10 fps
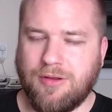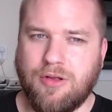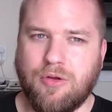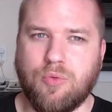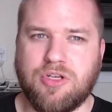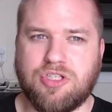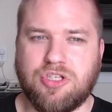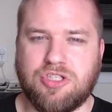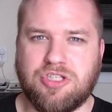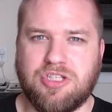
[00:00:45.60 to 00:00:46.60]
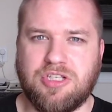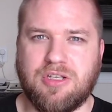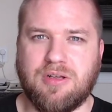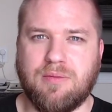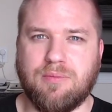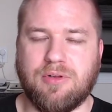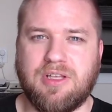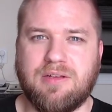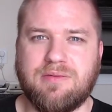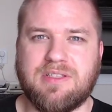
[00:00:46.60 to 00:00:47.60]
which she
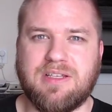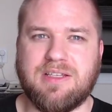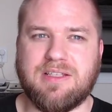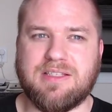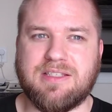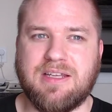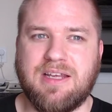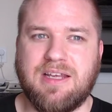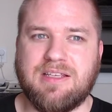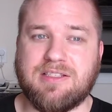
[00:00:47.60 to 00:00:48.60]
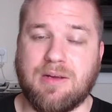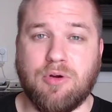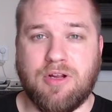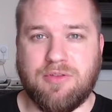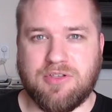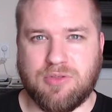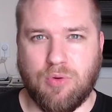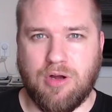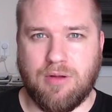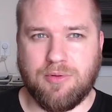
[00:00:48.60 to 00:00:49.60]
believes is somewhere in the
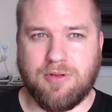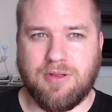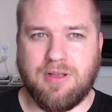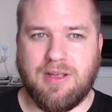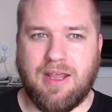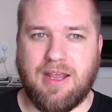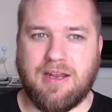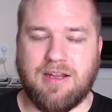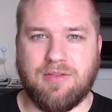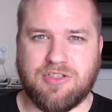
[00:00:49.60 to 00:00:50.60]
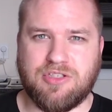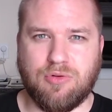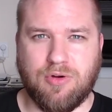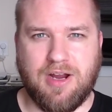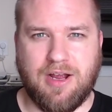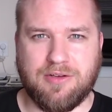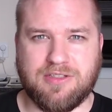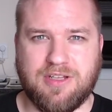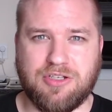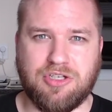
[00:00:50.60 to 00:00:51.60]
swamp and in this storehouse
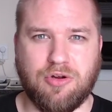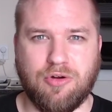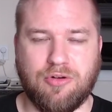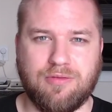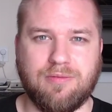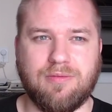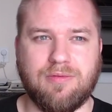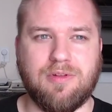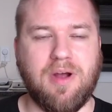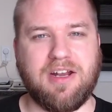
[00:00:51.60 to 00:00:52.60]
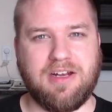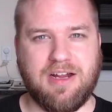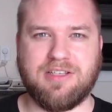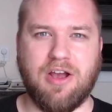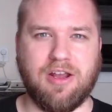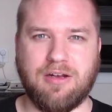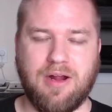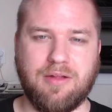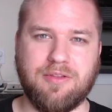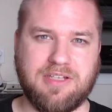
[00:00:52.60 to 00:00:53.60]
that she heard the Mighty Nine talking
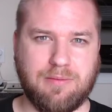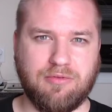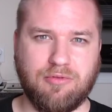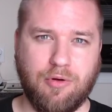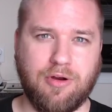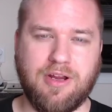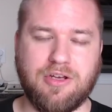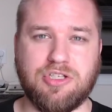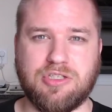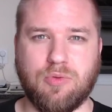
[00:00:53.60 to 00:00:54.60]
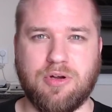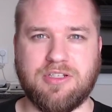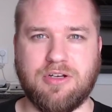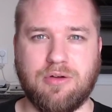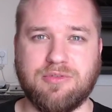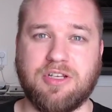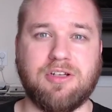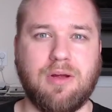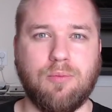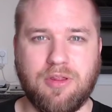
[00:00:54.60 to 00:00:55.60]
about the day before. And she's wanting to know if she can
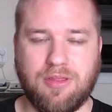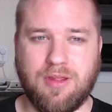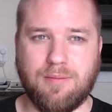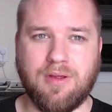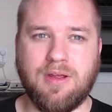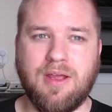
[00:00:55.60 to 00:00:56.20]
come with them.